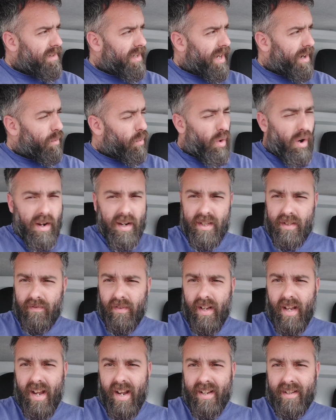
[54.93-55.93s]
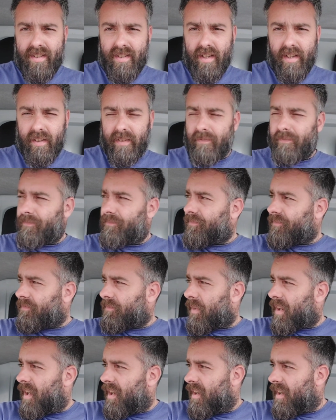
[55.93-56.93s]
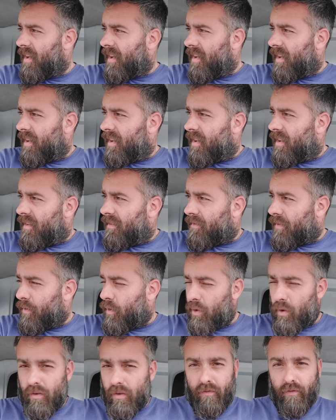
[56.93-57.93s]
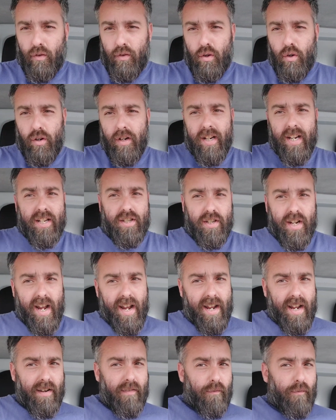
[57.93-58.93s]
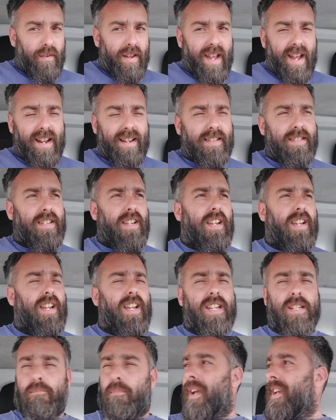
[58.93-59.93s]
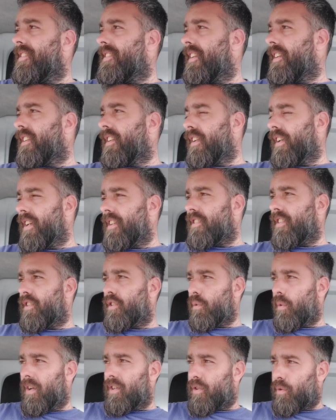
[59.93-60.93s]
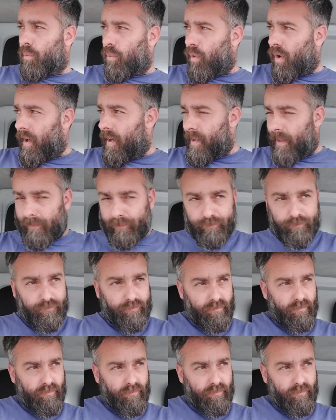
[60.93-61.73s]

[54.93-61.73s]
Now, what is VAT? For the uninitiated, VAT is basically a situation where